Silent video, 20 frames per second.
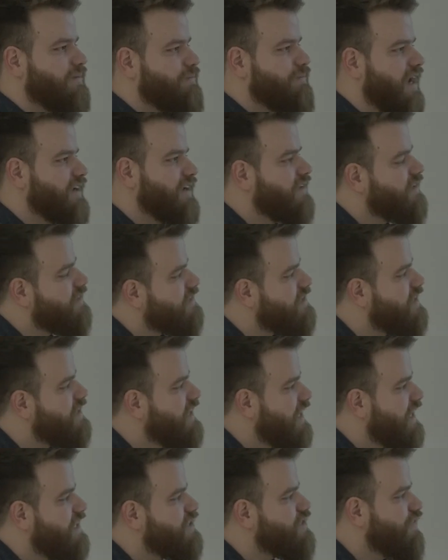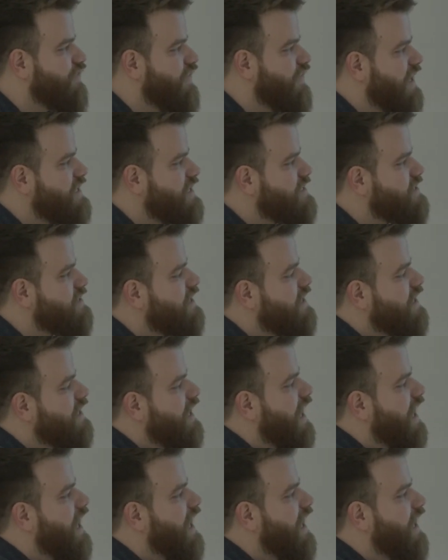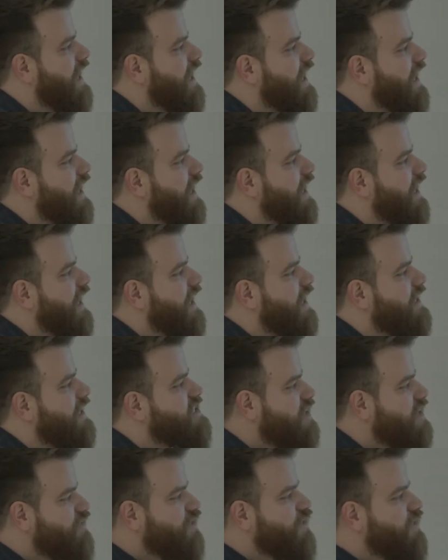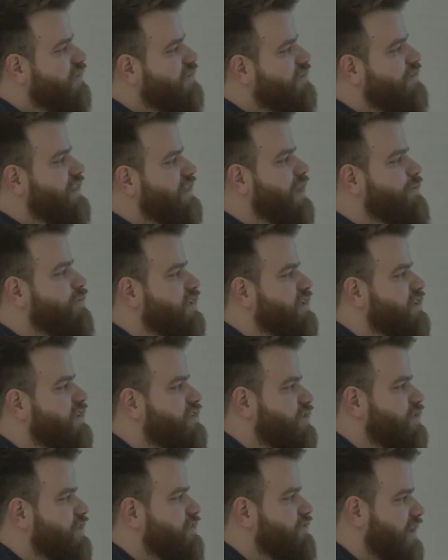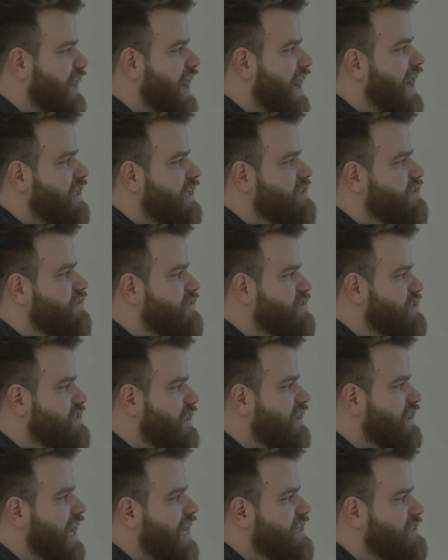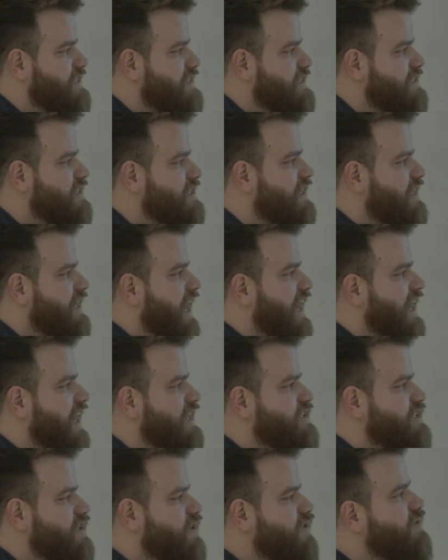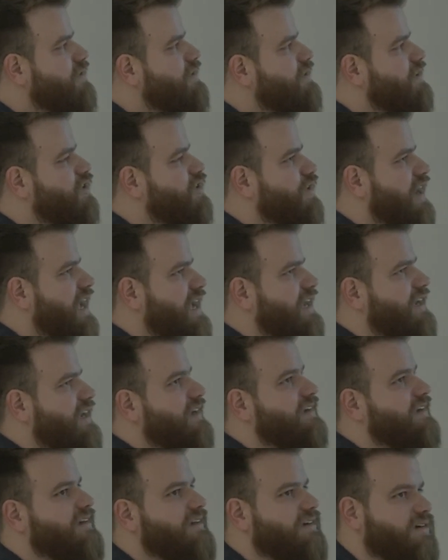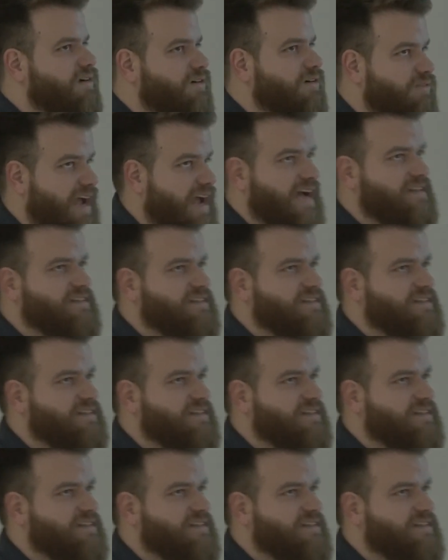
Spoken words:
muddled interface. General rule of thumb when you're doing React and you're using classes, don't create React